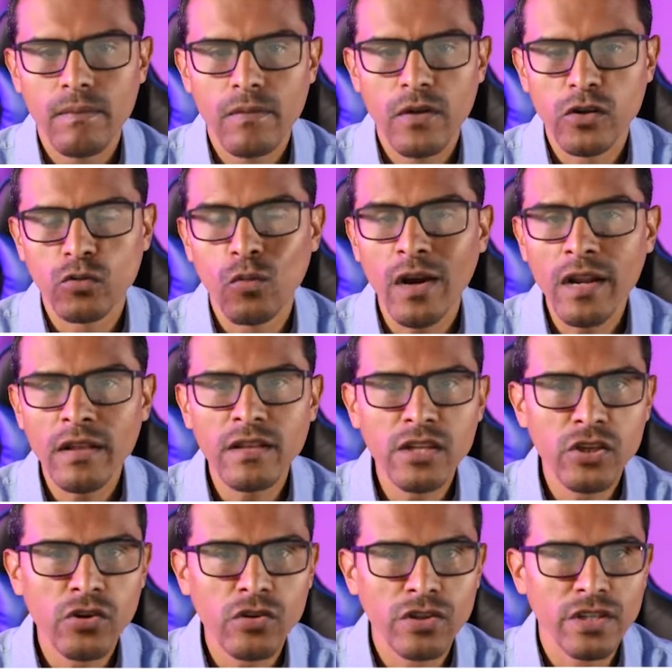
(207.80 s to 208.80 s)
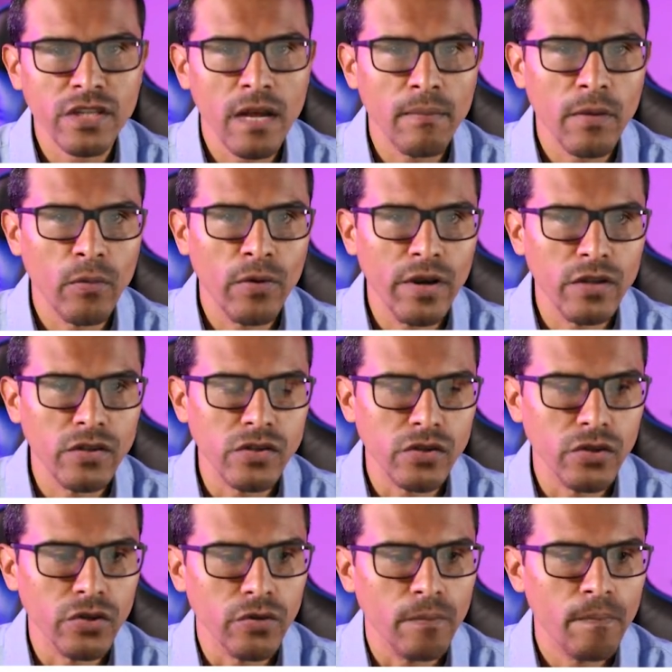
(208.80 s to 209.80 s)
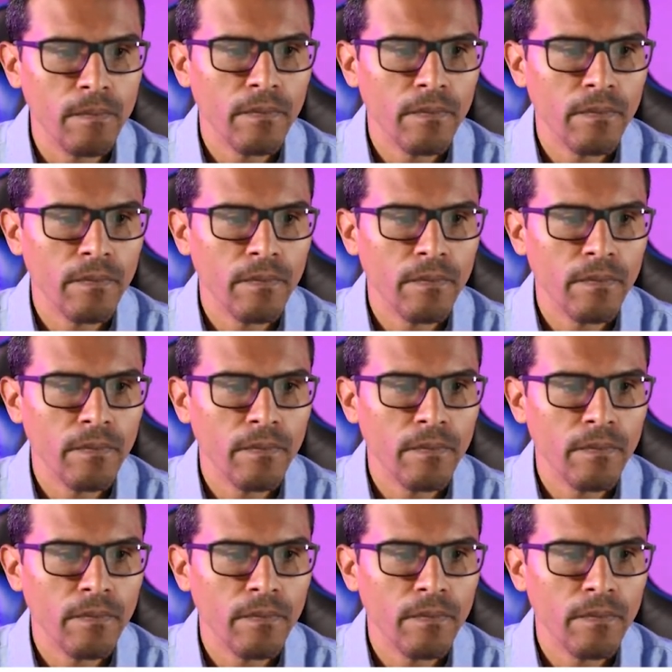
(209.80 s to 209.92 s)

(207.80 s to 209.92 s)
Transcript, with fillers: There's one additional step that we need to do,